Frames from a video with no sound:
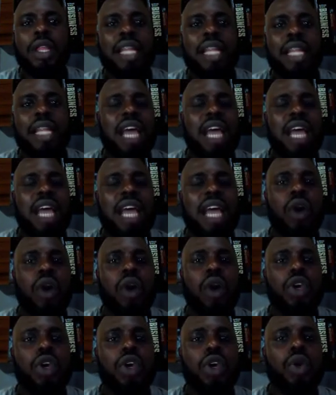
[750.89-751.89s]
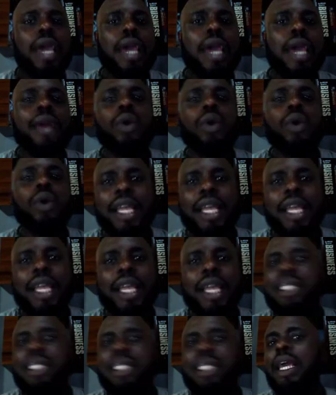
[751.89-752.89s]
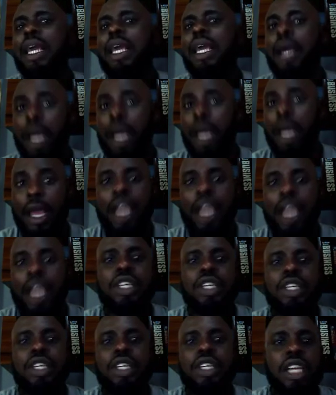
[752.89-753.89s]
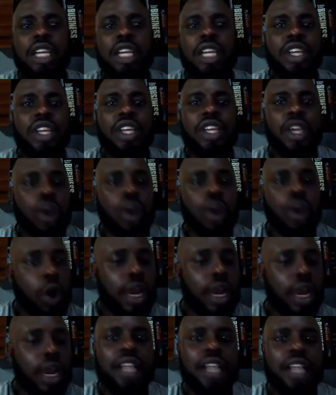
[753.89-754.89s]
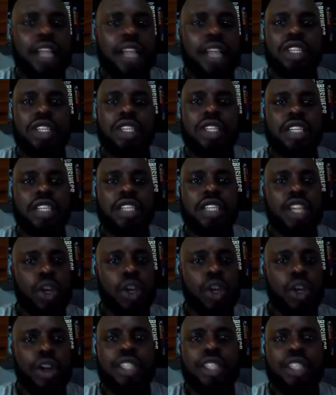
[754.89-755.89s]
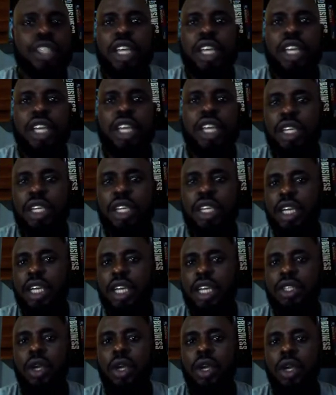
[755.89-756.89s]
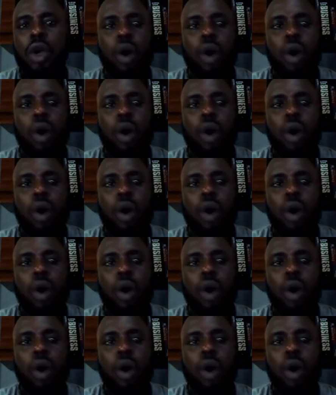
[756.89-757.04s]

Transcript: That is how you can locate exchangers, online exchangers, e-currency exchangers